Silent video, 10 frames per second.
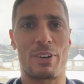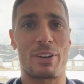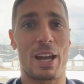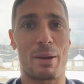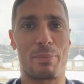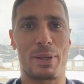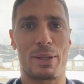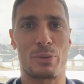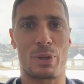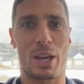very
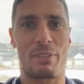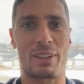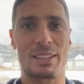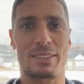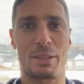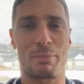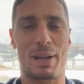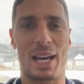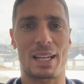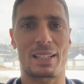happy to having this
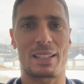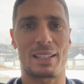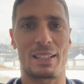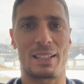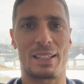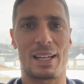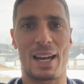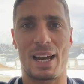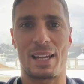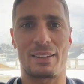team back,
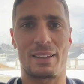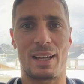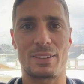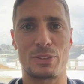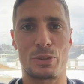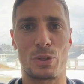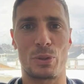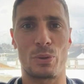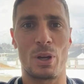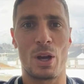and as you
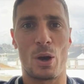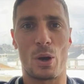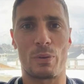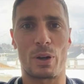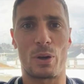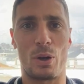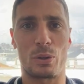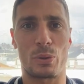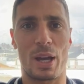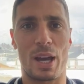know,
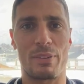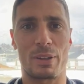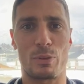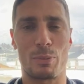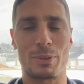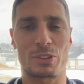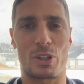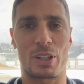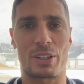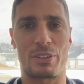overall to having women's
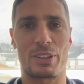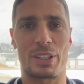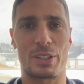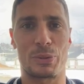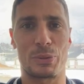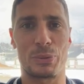soccer return to